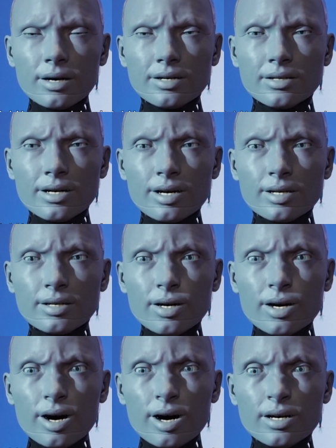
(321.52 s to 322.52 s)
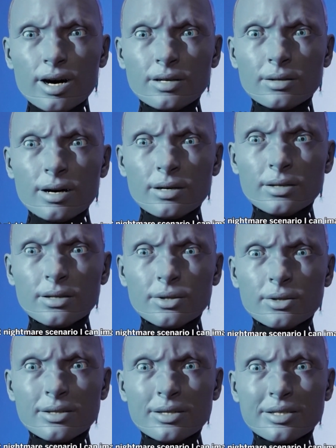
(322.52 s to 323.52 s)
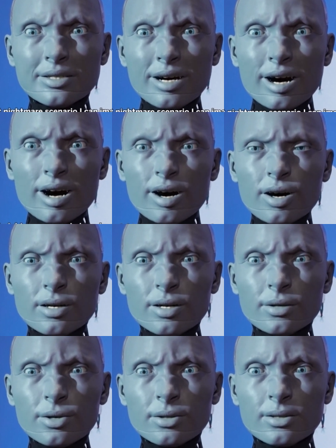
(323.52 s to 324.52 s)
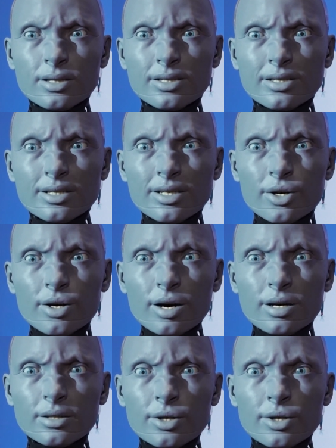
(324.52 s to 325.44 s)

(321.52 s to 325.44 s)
Imagine a future where people form real emotional bonds with AI.